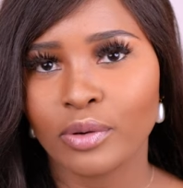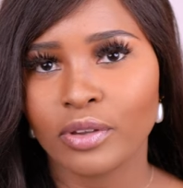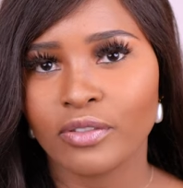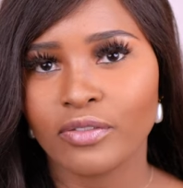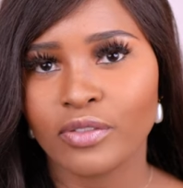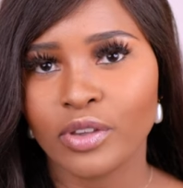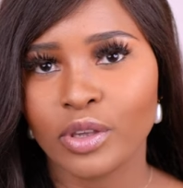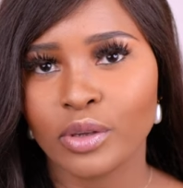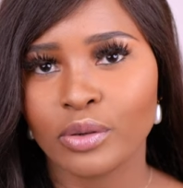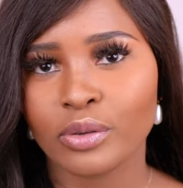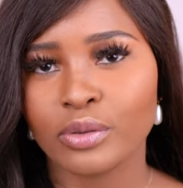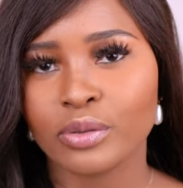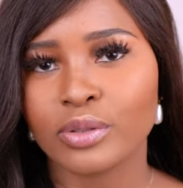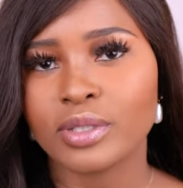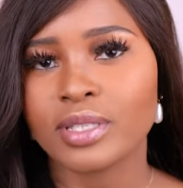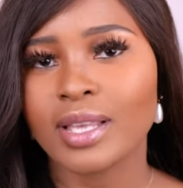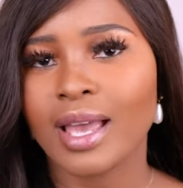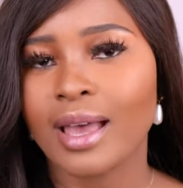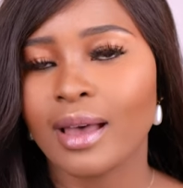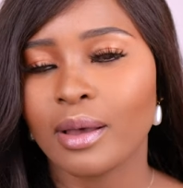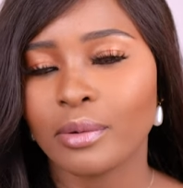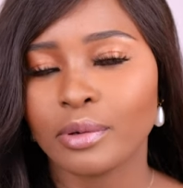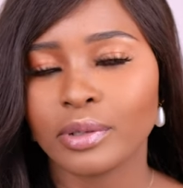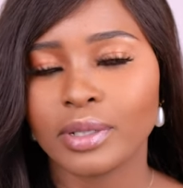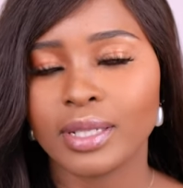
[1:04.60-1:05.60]
reviews.
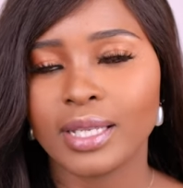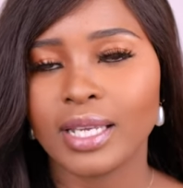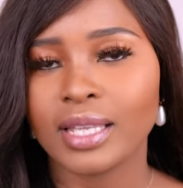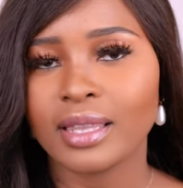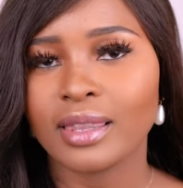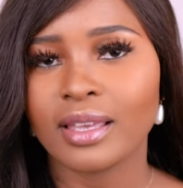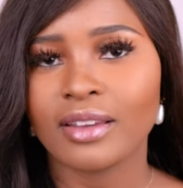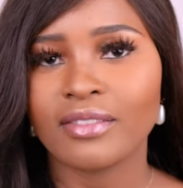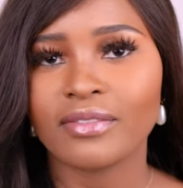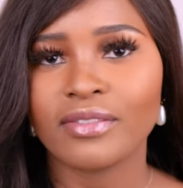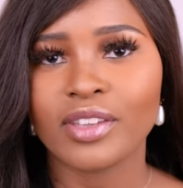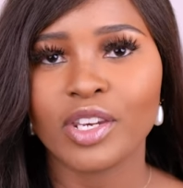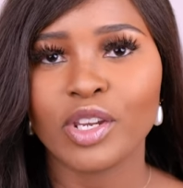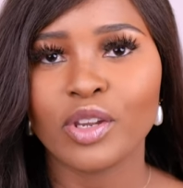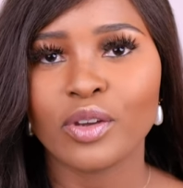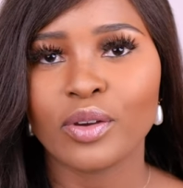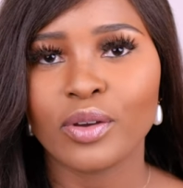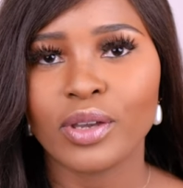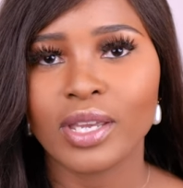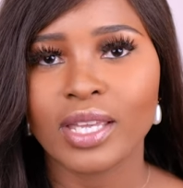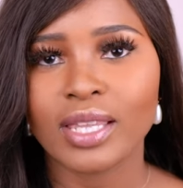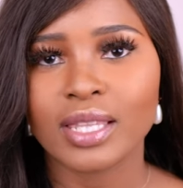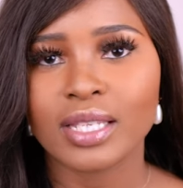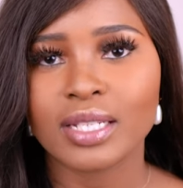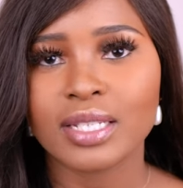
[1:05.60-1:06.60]
I will link that
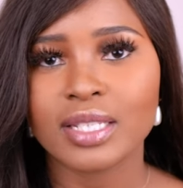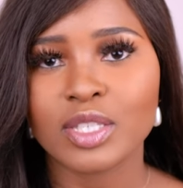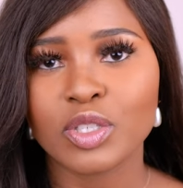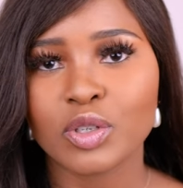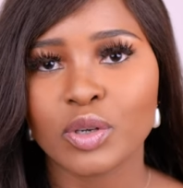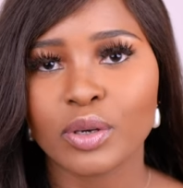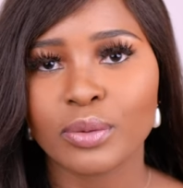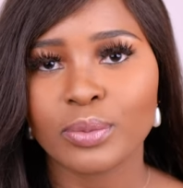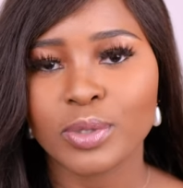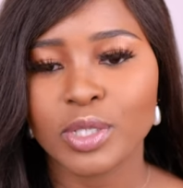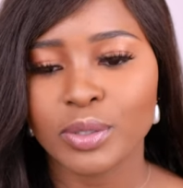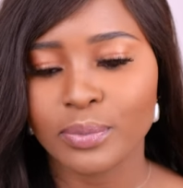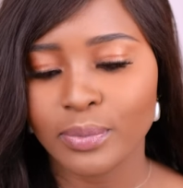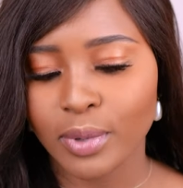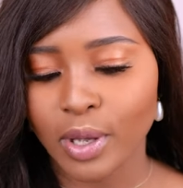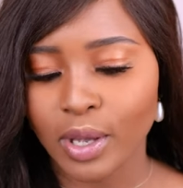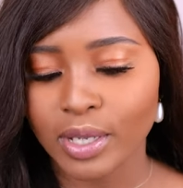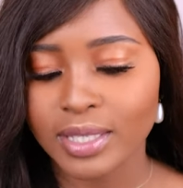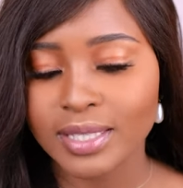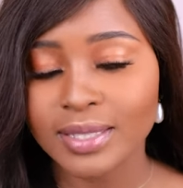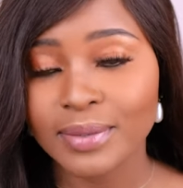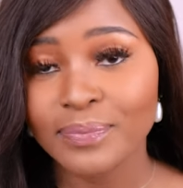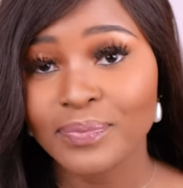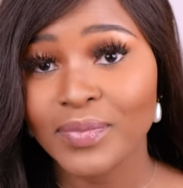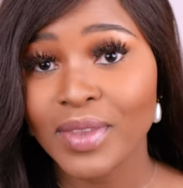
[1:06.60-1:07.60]
video in the description
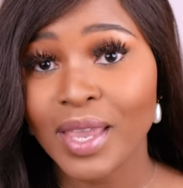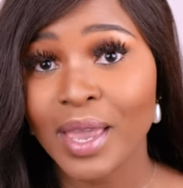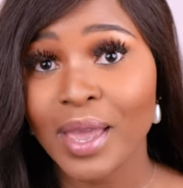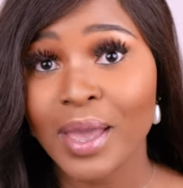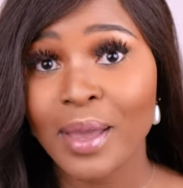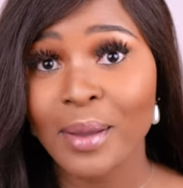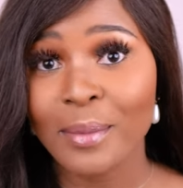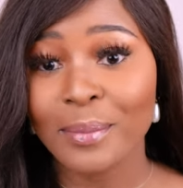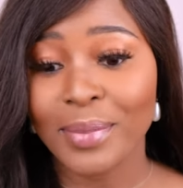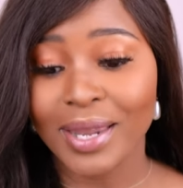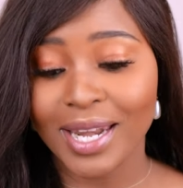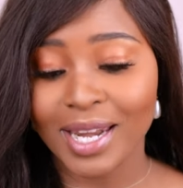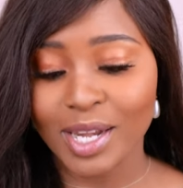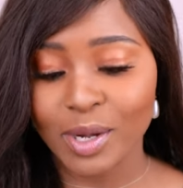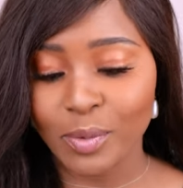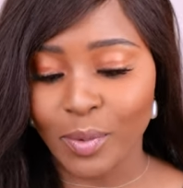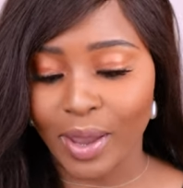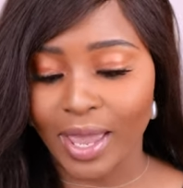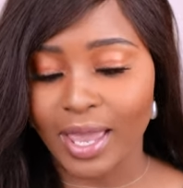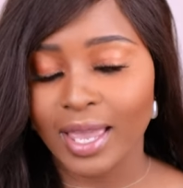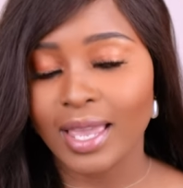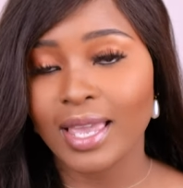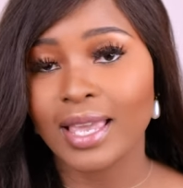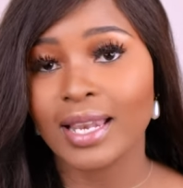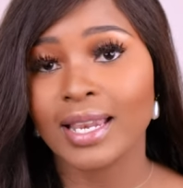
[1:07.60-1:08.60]
box. But
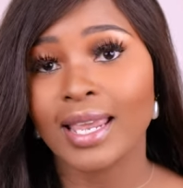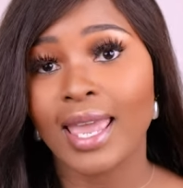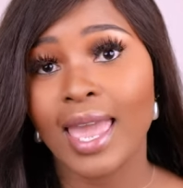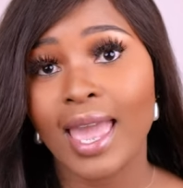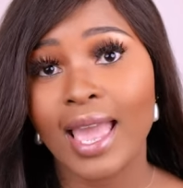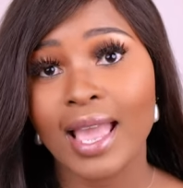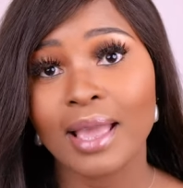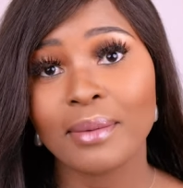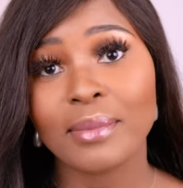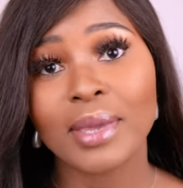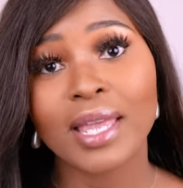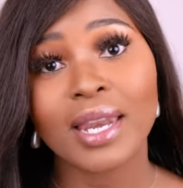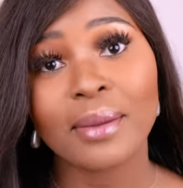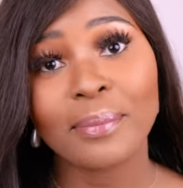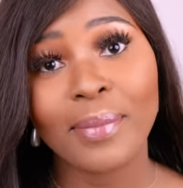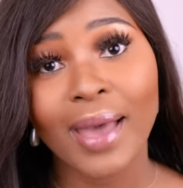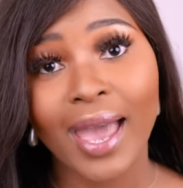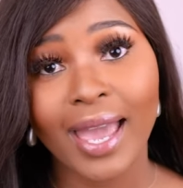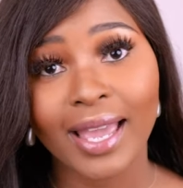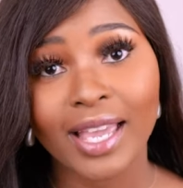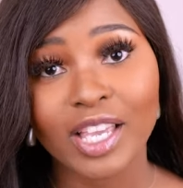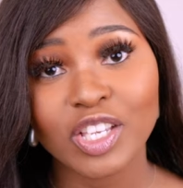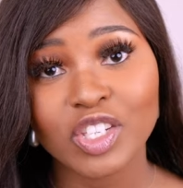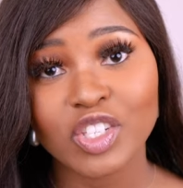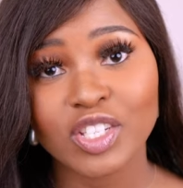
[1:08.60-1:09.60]
anyway, it came in a
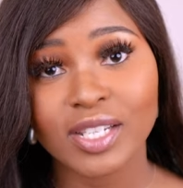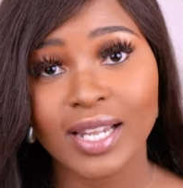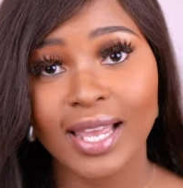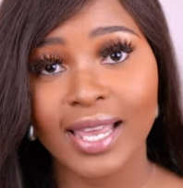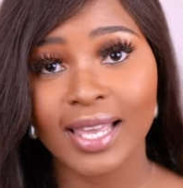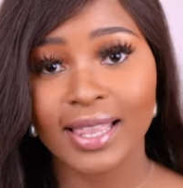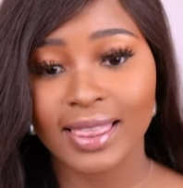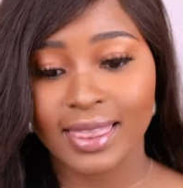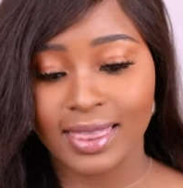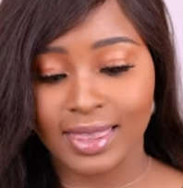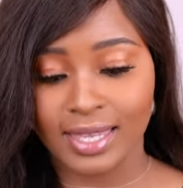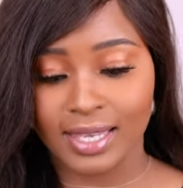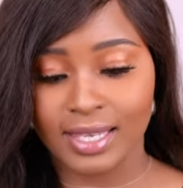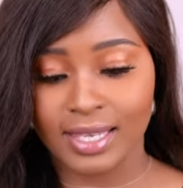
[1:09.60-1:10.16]
package like